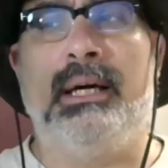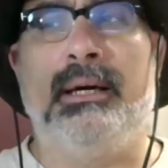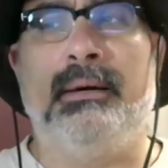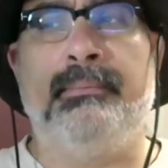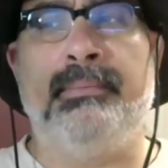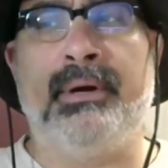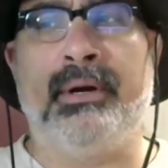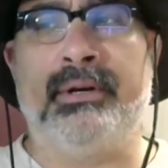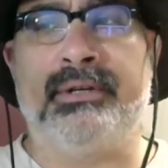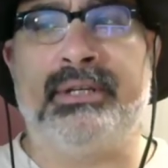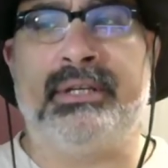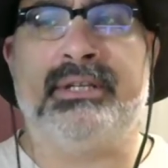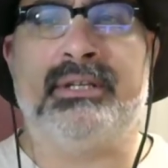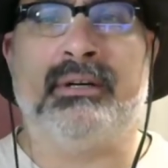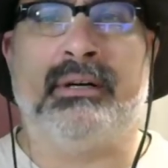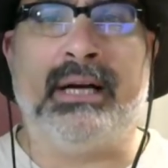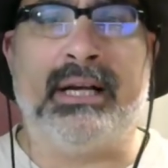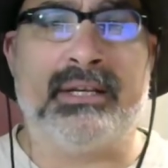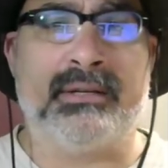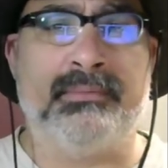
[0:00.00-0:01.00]
because it still
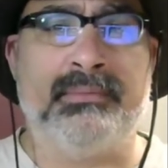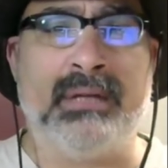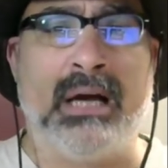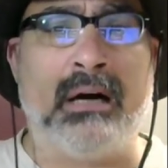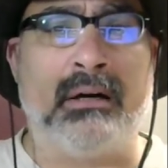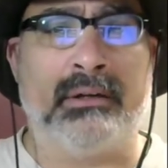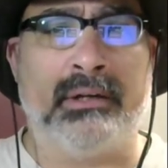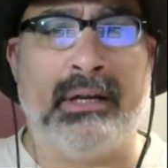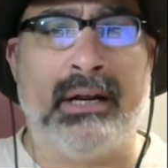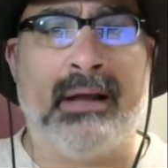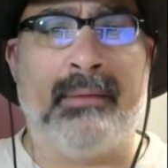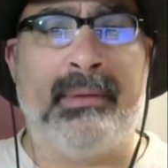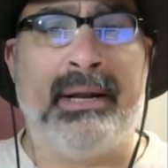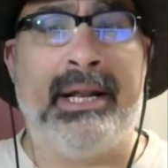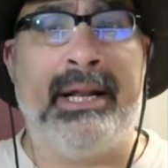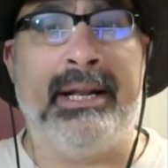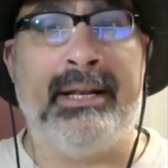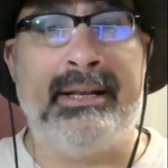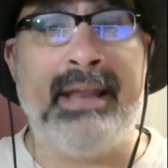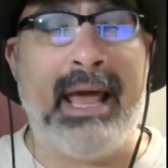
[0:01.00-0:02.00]
has some
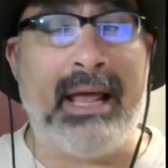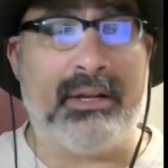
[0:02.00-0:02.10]
dollar-denominated debt.